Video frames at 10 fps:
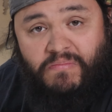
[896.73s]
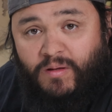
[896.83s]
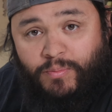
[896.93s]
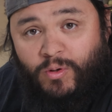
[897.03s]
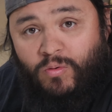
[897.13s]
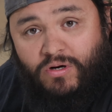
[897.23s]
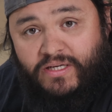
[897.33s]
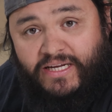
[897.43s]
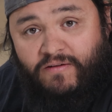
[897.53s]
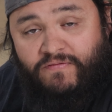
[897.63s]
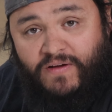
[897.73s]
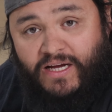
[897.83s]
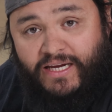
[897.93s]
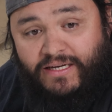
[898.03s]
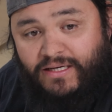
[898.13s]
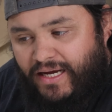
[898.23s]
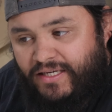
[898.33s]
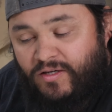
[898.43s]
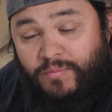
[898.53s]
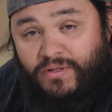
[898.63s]
The bowl worked out fine. I
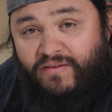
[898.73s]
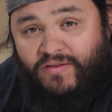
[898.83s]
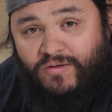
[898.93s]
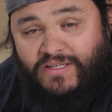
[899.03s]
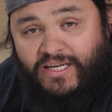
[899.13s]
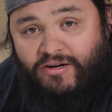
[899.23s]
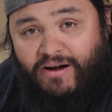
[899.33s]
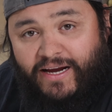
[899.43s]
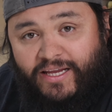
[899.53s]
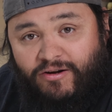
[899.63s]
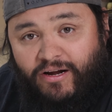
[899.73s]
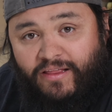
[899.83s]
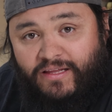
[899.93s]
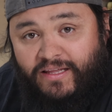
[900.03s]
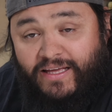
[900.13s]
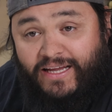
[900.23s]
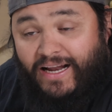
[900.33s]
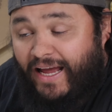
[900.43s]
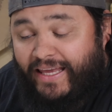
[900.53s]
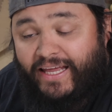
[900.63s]
don't believe there was any cracking or anything like that.
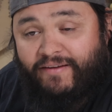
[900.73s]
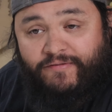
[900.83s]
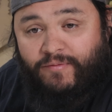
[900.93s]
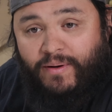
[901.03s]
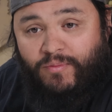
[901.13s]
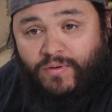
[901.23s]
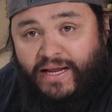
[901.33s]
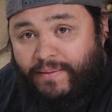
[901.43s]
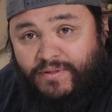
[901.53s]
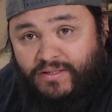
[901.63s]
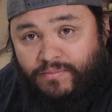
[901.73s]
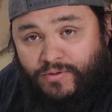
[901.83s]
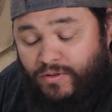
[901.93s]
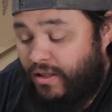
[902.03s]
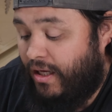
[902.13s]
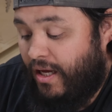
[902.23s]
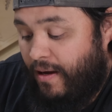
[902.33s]
I can't even remember what happened to the bowl.